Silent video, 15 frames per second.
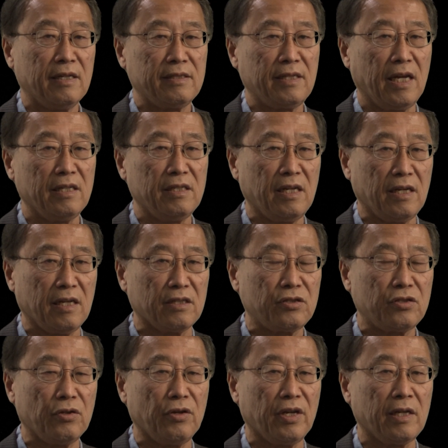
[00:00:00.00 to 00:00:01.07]
10 years,
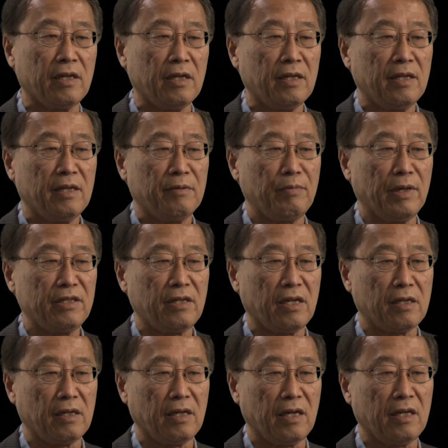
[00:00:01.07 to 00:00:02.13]
doing
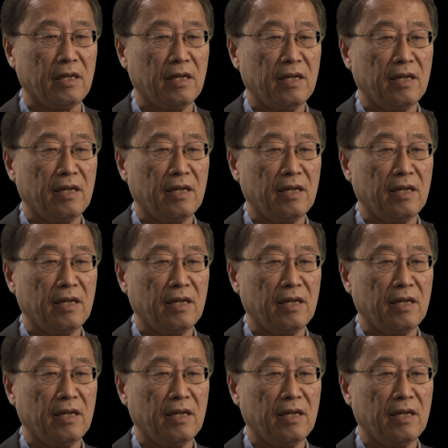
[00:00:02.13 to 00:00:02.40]
basically